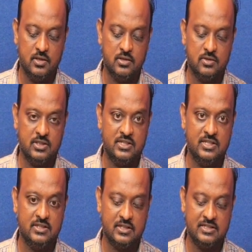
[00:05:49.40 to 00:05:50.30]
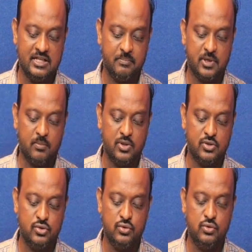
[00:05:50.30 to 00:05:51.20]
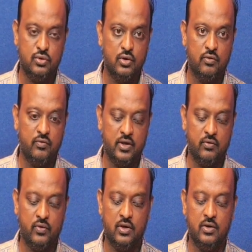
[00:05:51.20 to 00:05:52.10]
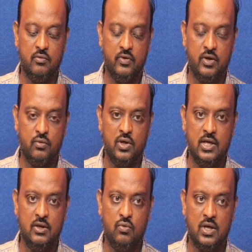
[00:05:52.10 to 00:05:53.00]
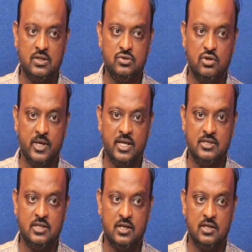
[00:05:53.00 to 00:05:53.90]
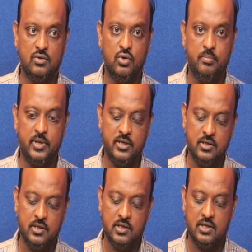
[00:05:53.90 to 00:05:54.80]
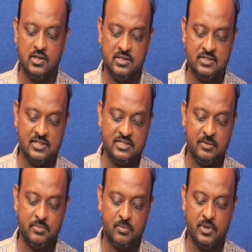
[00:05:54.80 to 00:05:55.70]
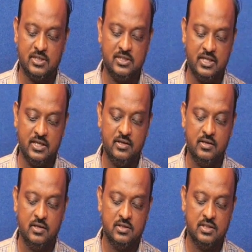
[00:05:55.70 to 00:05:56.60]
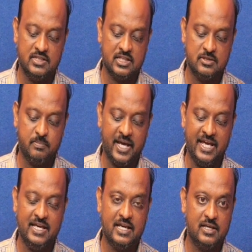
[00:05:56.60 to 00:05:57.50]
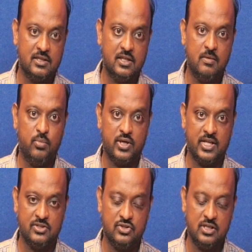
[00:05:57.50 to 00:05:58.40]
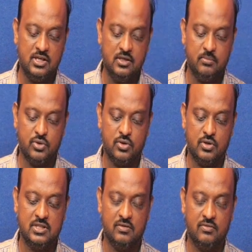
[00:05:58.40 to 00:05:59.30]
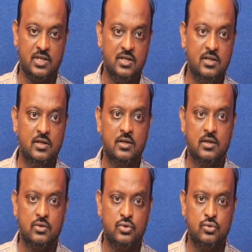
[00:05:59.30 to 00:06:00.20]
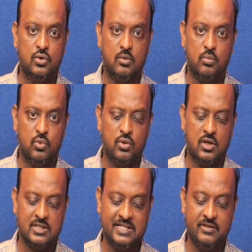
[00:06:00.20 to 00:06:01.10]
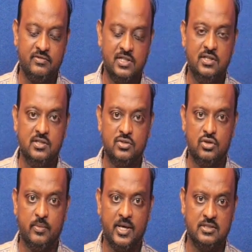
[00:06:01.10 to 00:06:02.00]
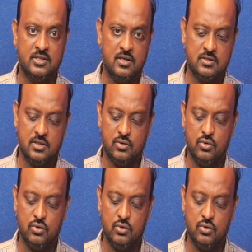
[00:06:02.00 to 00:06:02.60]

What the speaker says: so this is the step number 2, where when only one sodium ion channel open, and this is the step number 3. There is a spike in the potential because several sodium ion channels are